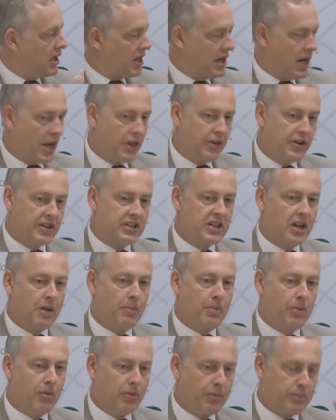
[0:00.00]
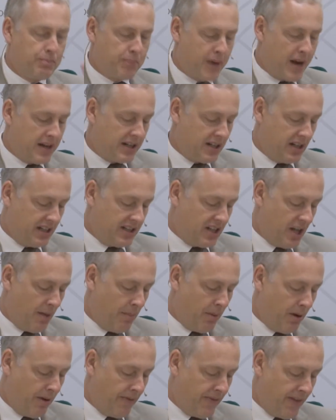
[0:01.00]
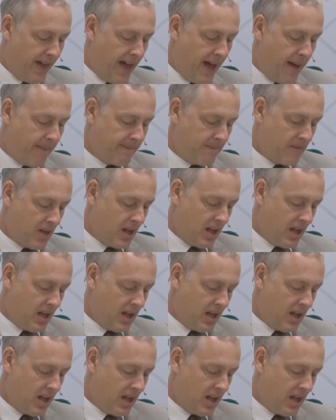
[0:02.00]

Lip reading: Another example, practical example of that